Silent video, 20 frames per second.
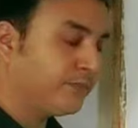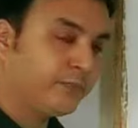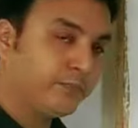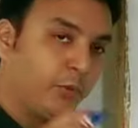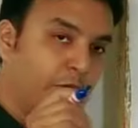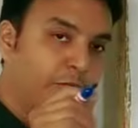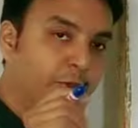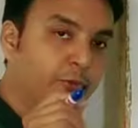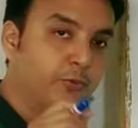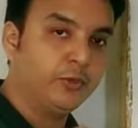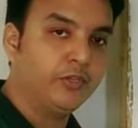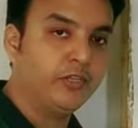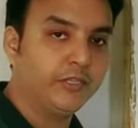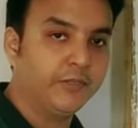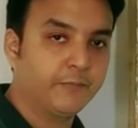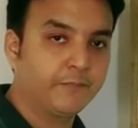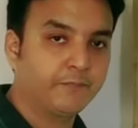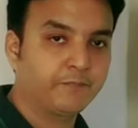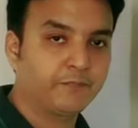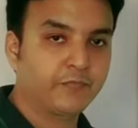point only.
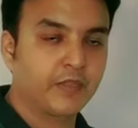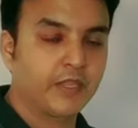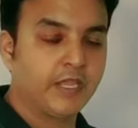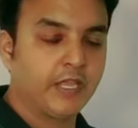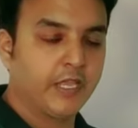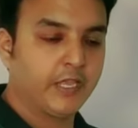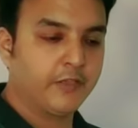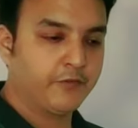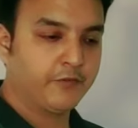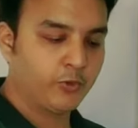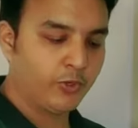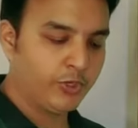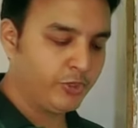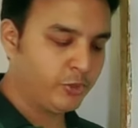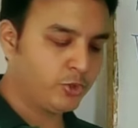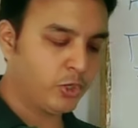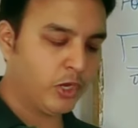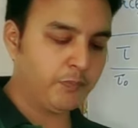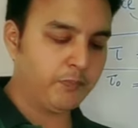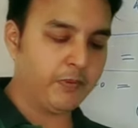If you are going
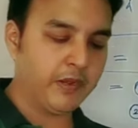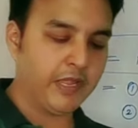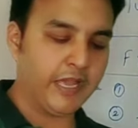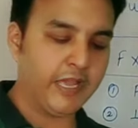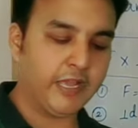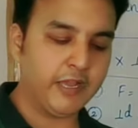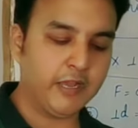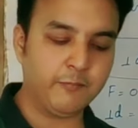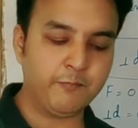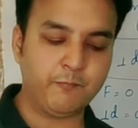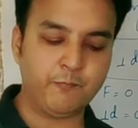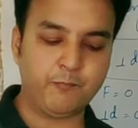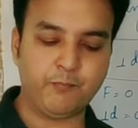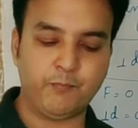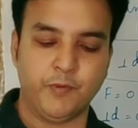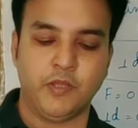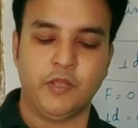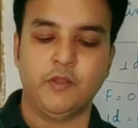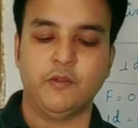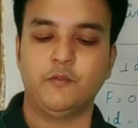to apply a
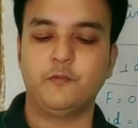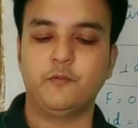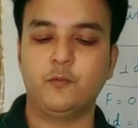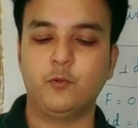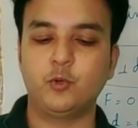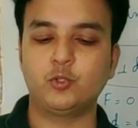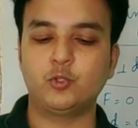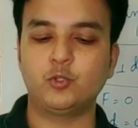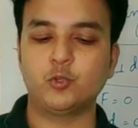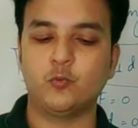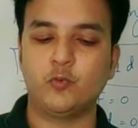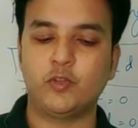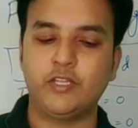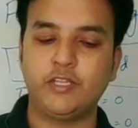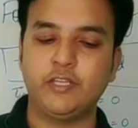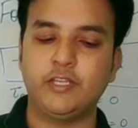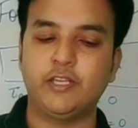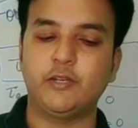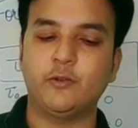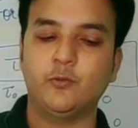force over
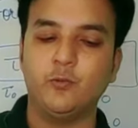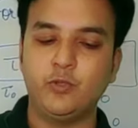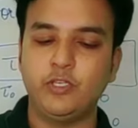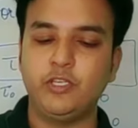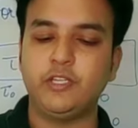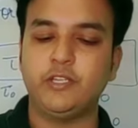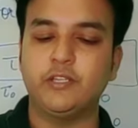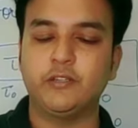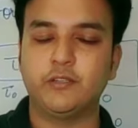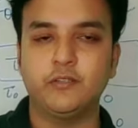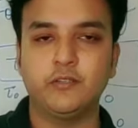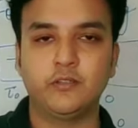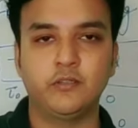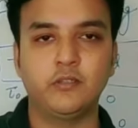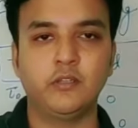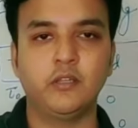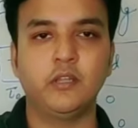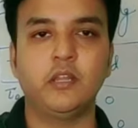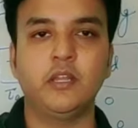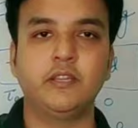here only,
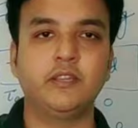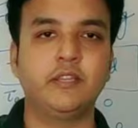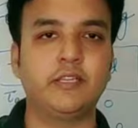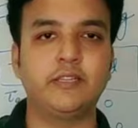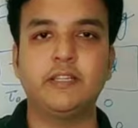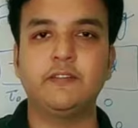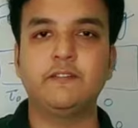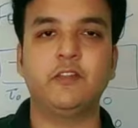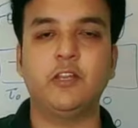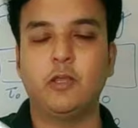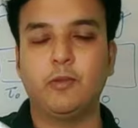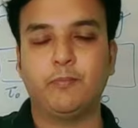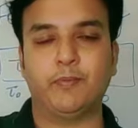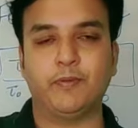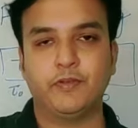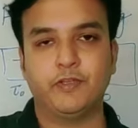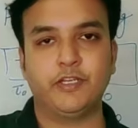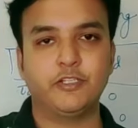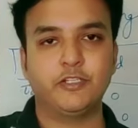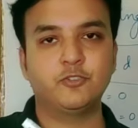nothing will
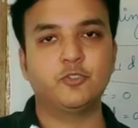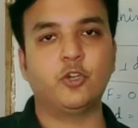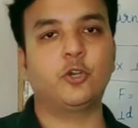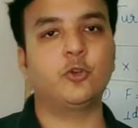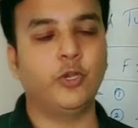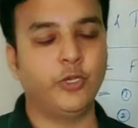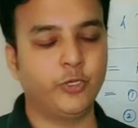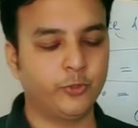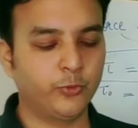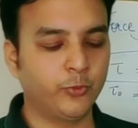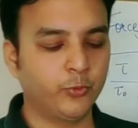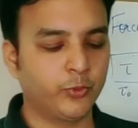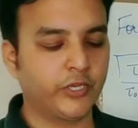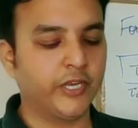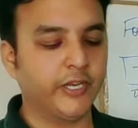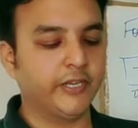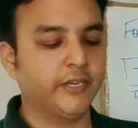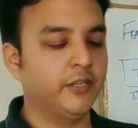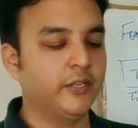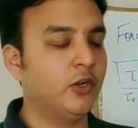happen. It is not going to
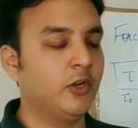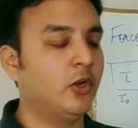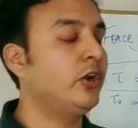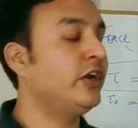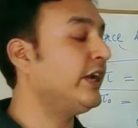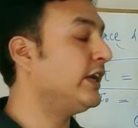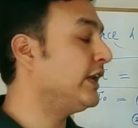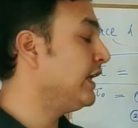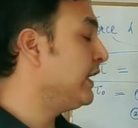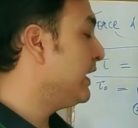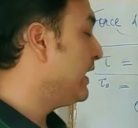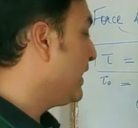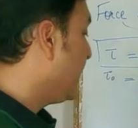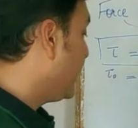rotate. Alright.